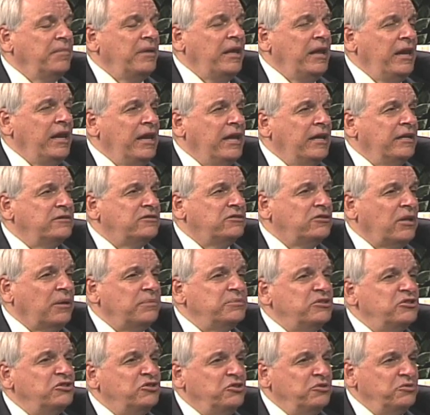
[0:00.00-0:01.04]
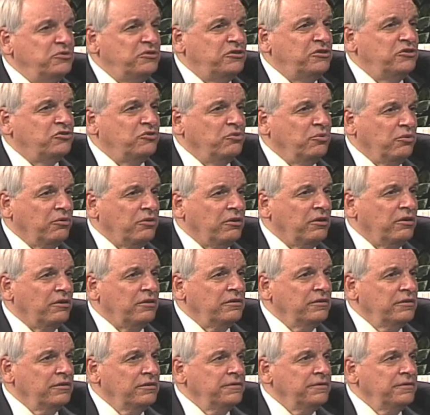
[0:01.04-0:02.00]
and substance use disorder,